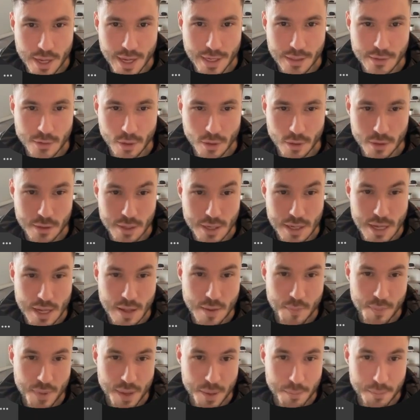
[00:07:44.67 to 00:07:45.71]
at all.
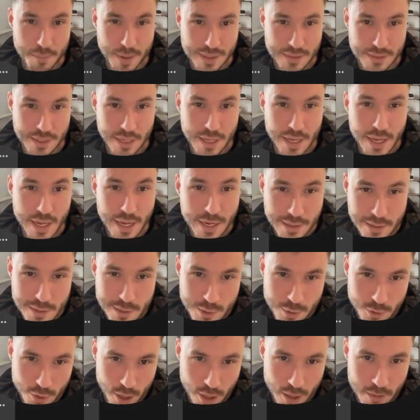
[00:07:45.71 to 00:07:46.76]
But the
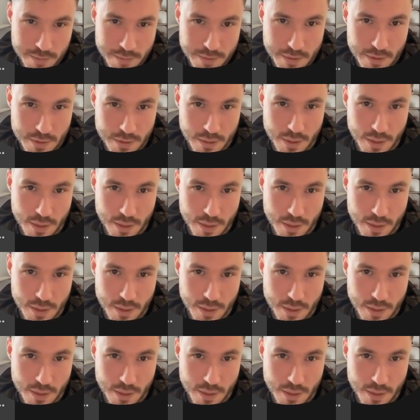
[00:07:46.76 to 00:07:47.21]
xNURBS,